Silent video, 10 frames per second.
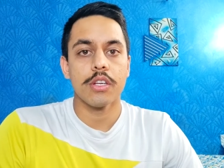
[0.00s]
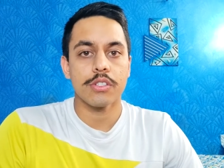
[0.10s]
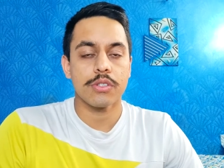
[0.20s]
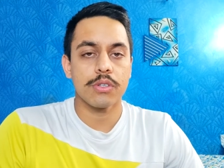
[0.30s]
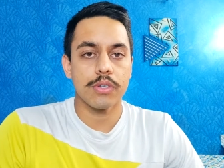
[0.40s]

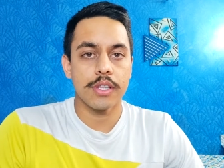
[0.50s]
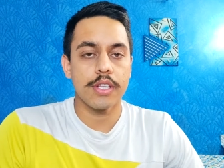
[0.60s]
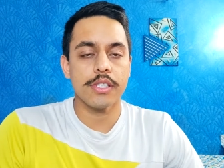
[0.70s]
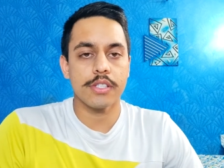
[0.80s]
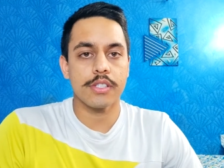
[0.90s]
So in
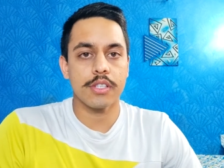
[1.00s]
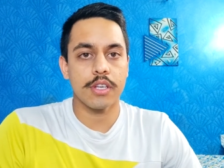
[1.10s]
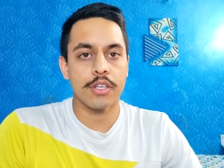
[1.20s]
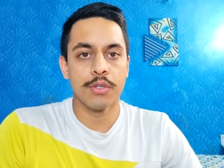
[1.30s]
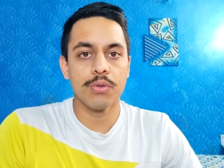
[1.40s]
this,
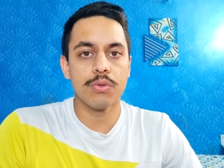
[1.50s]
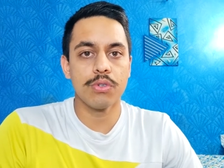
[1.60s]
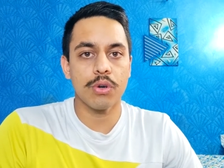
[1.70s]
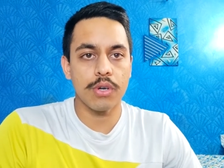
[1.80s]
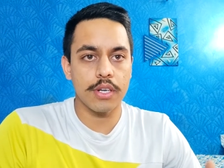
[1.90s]

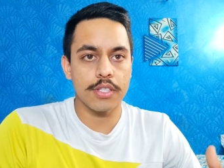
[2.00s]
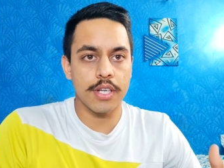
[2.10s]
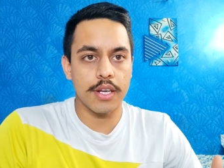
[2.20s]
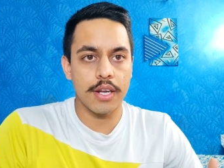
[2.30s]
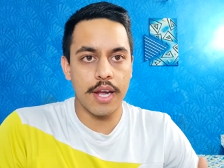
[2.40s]
you don't
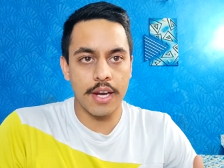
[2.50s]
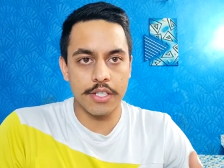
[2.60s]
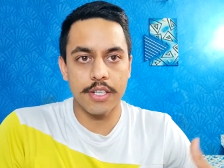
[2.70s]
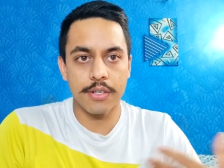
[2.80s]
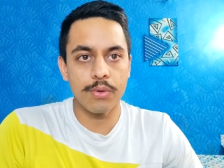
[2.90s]

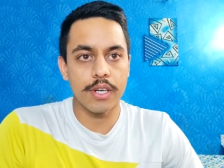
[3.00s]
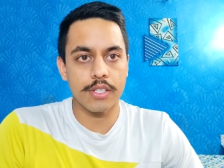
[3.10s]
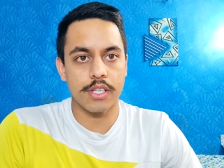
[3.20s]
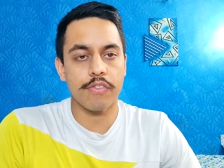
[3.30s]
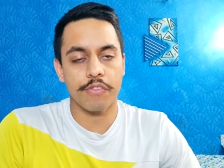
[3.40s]
actually do it yourself.